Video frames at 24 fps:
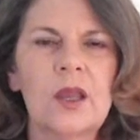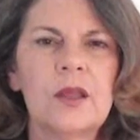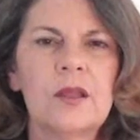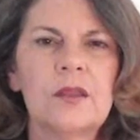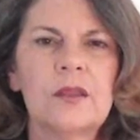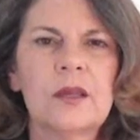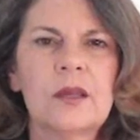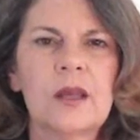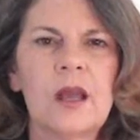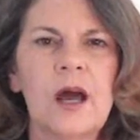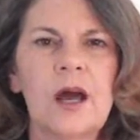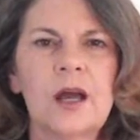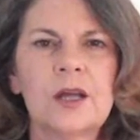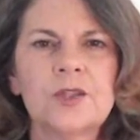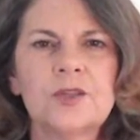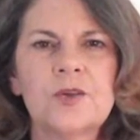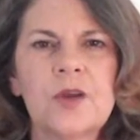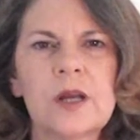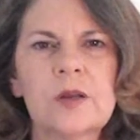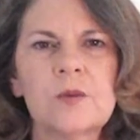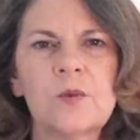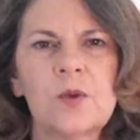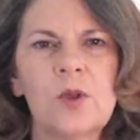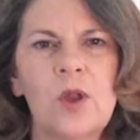The
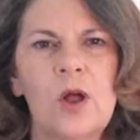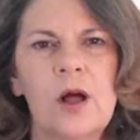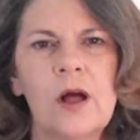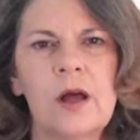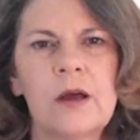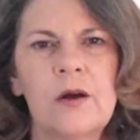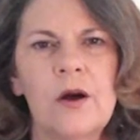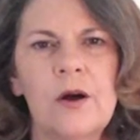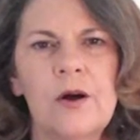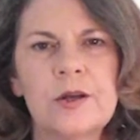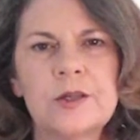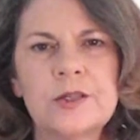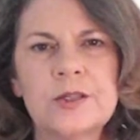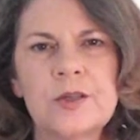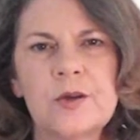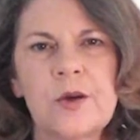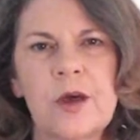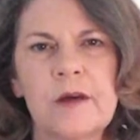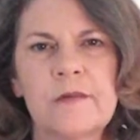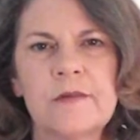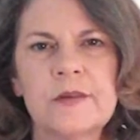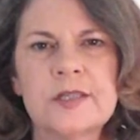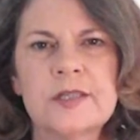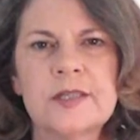contract will also
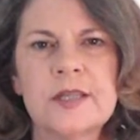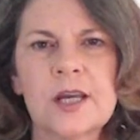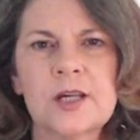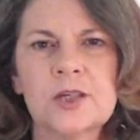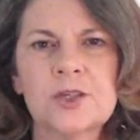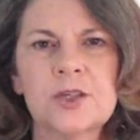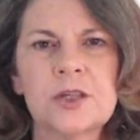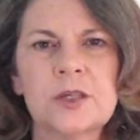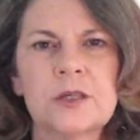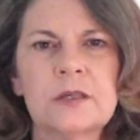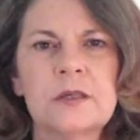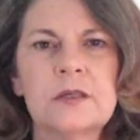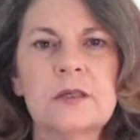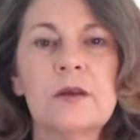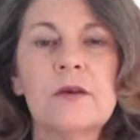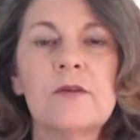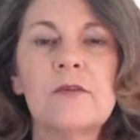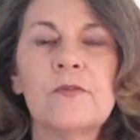have a section